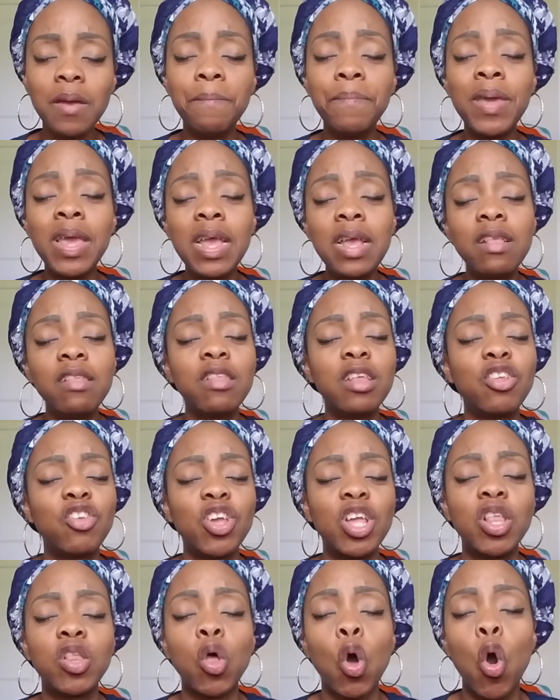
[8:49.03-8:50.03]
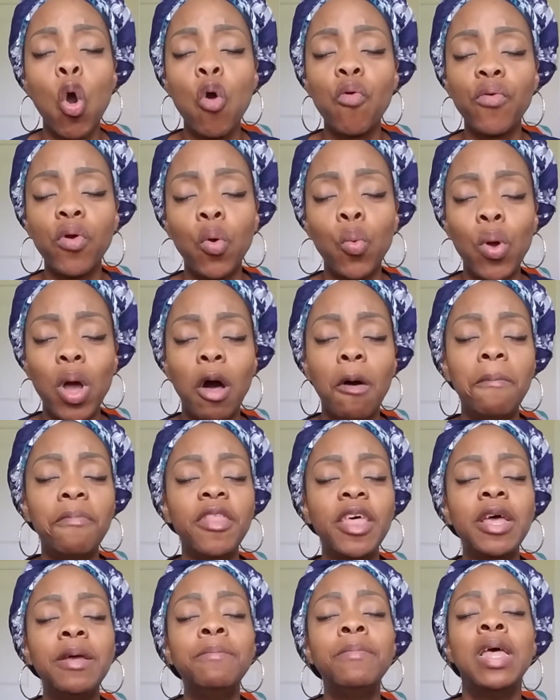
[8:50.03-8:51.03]
peace to just overwhelm
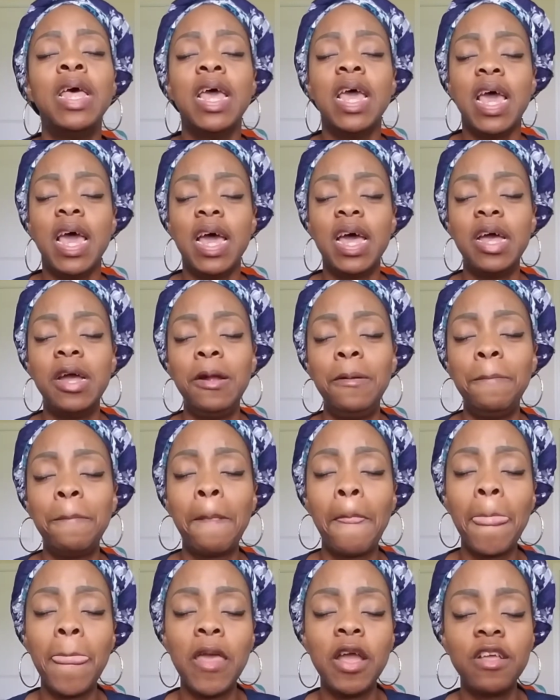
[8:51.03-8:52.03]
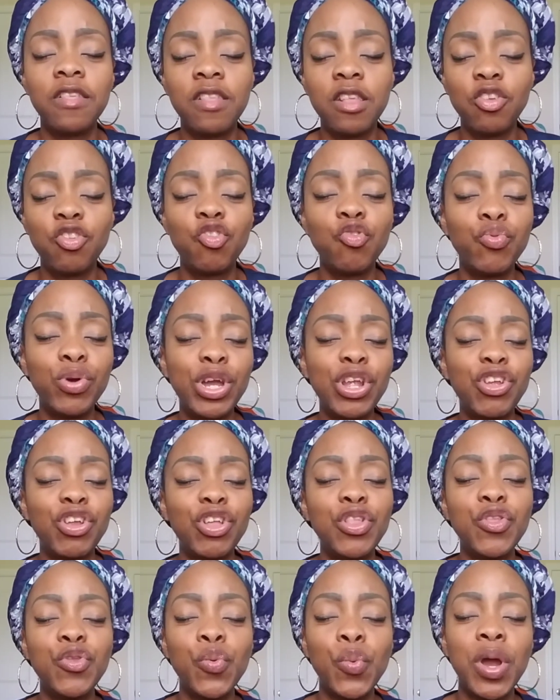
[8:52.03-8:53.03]
them. And the
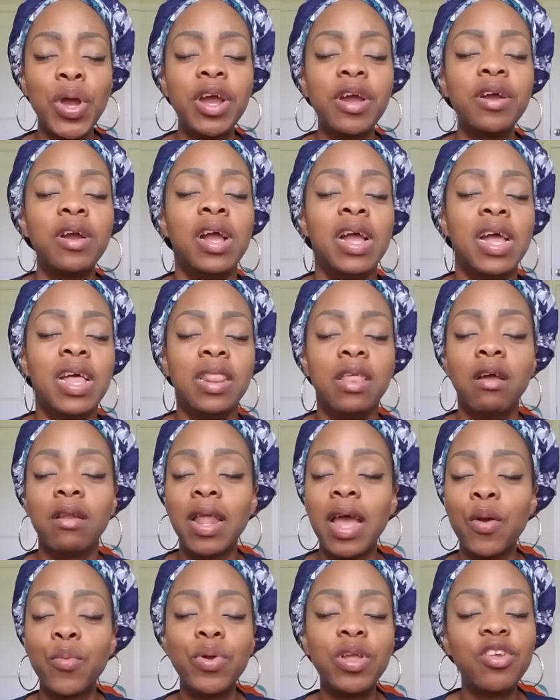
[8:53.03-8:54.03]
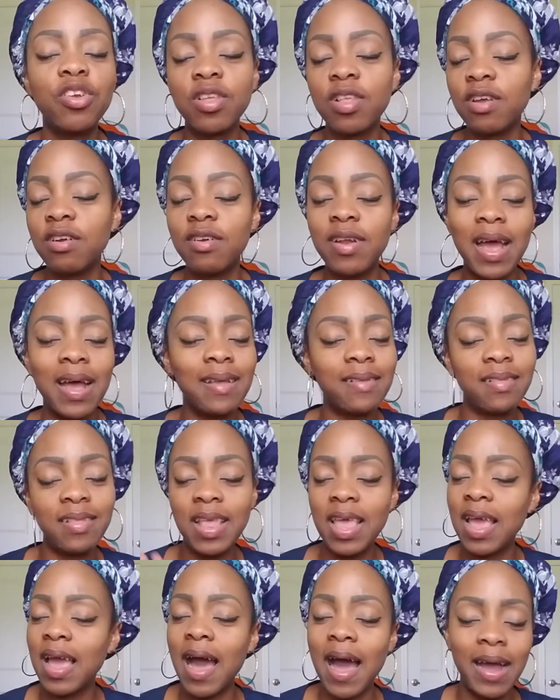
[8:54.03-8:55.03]
situations where they're like, we just are not
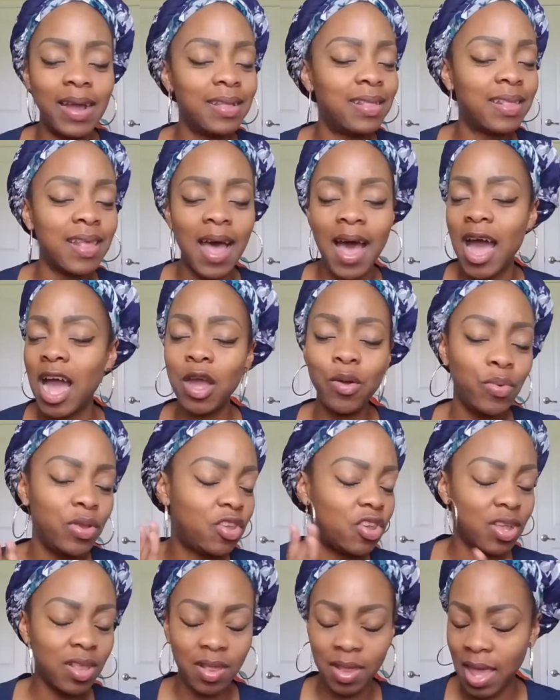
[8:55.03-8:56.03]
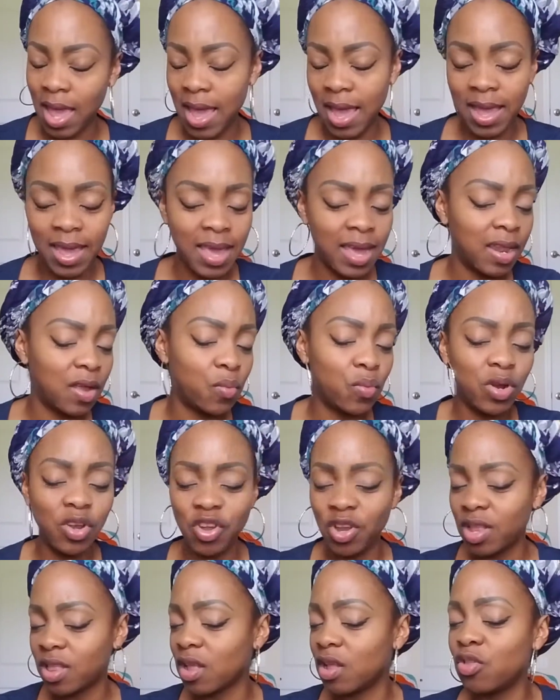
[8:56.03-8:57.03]
seeing eye to eye. We just can't get it. We're
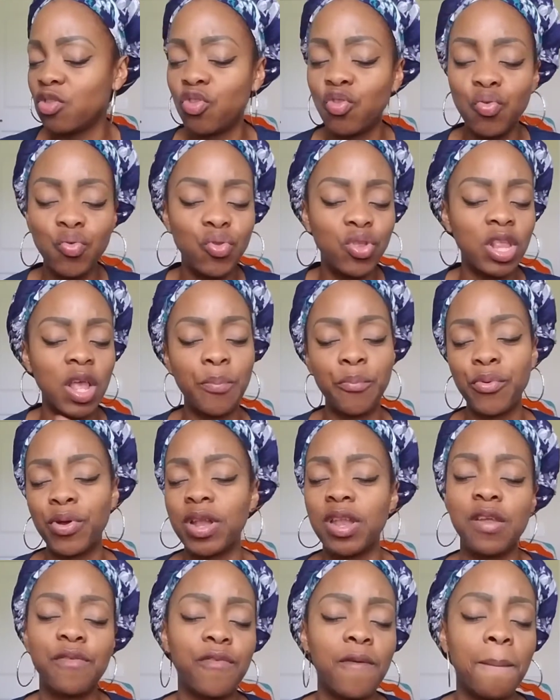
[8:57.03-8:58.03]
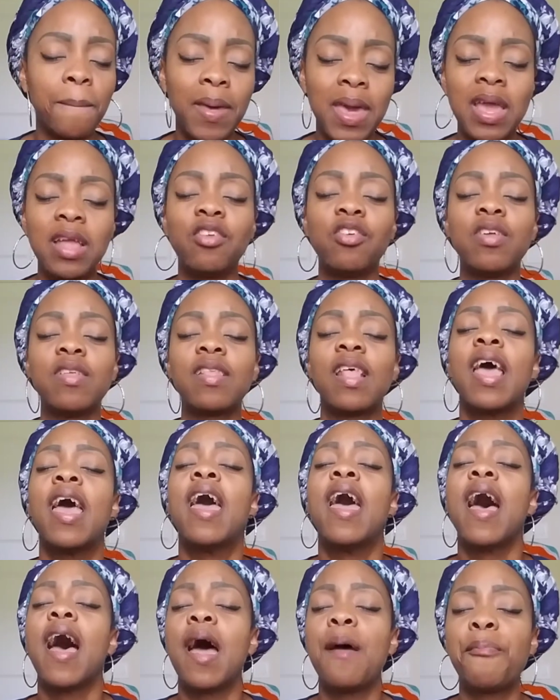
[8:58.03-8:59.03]
just on two separate different pages.
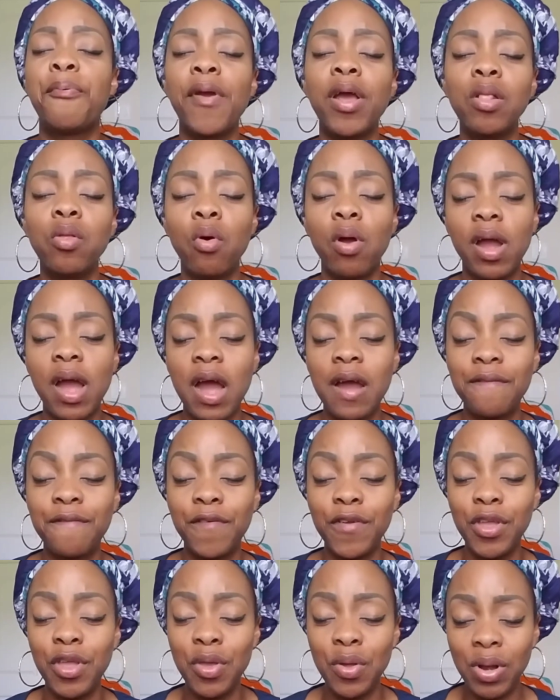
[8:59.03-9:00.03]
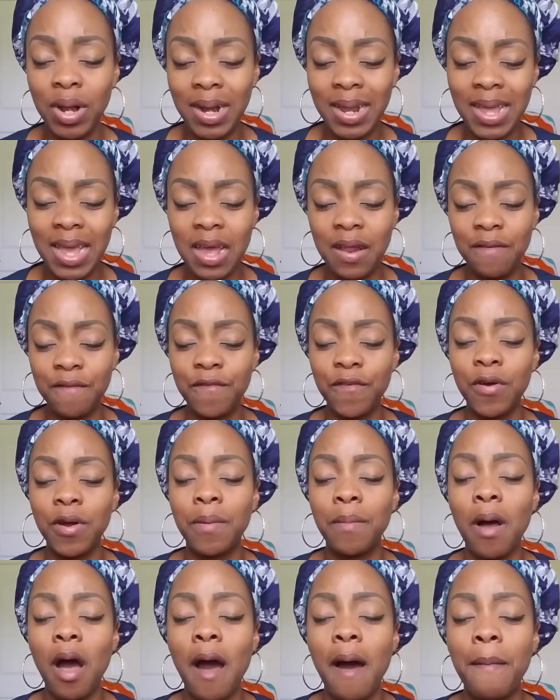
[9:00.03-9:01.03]
I pray, Lord God, for unity and
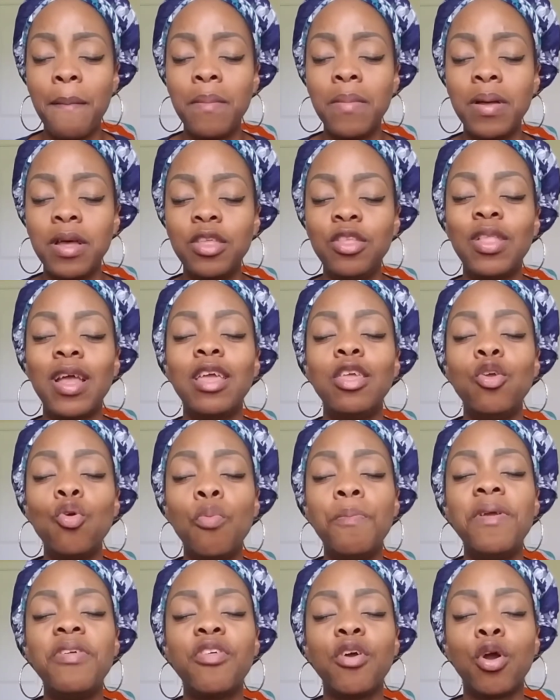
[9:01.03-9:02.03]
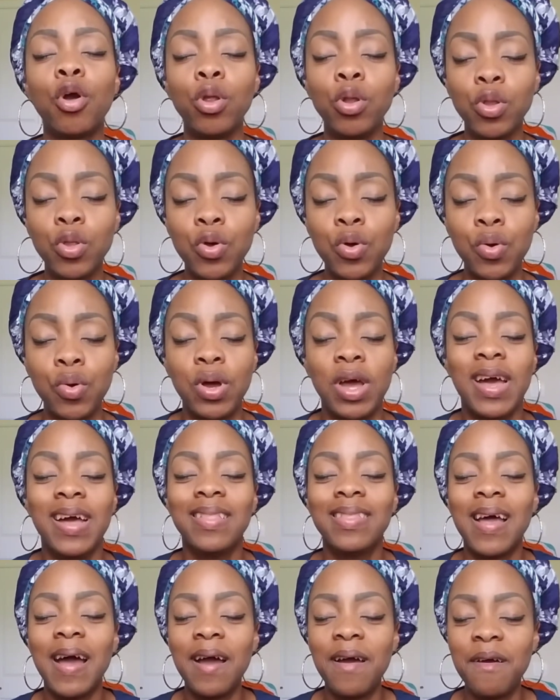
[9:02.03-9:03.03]
for um, that you'll be the glue
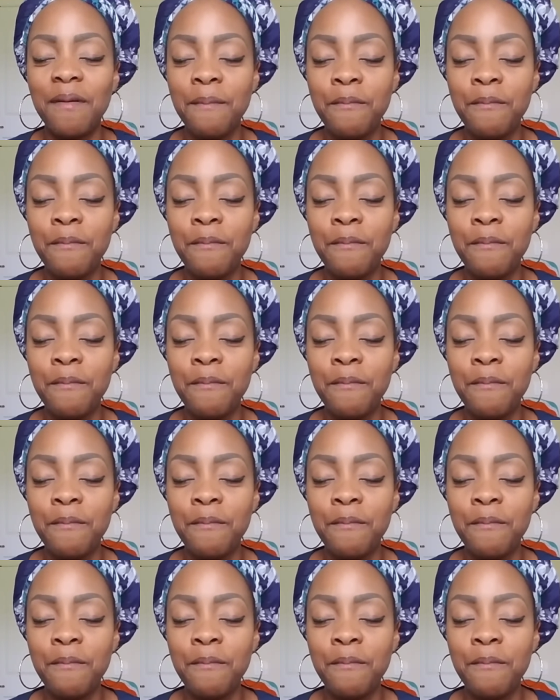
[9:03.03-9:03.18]
that